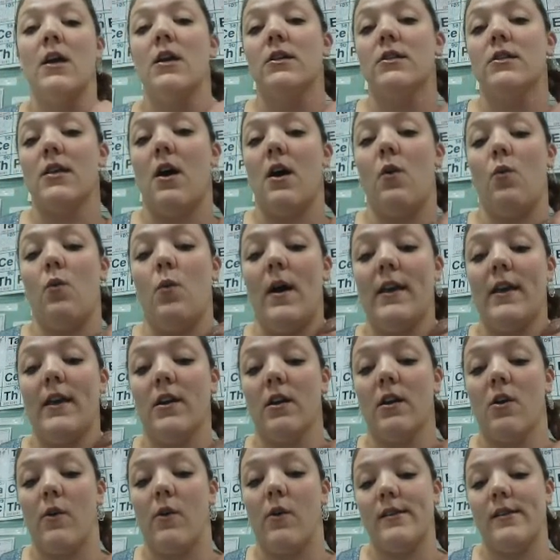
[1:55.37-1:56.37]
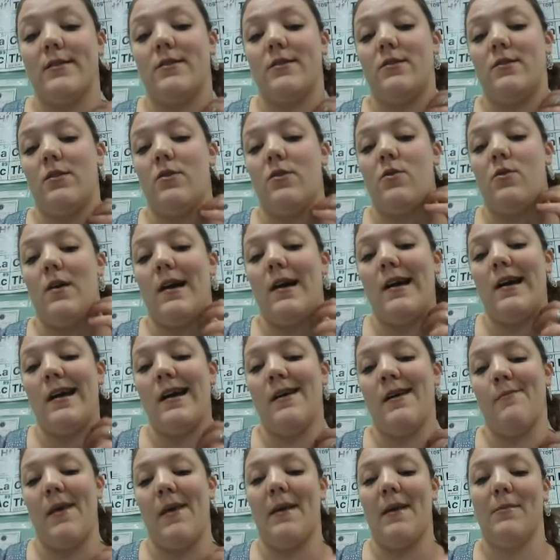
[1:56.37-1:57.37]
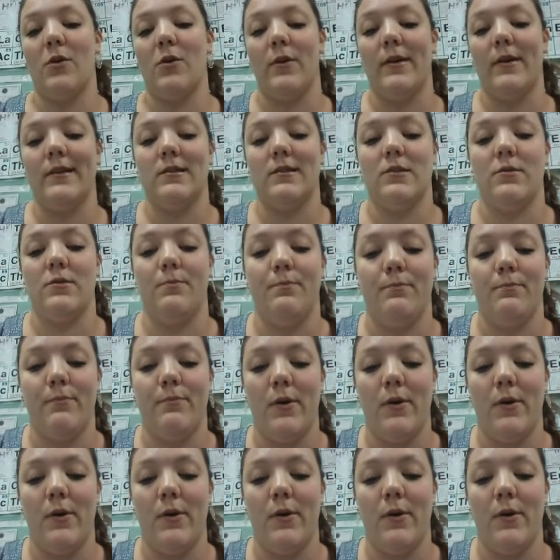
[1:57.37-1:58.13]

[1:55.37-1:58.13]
So what you're going to do, I'm going to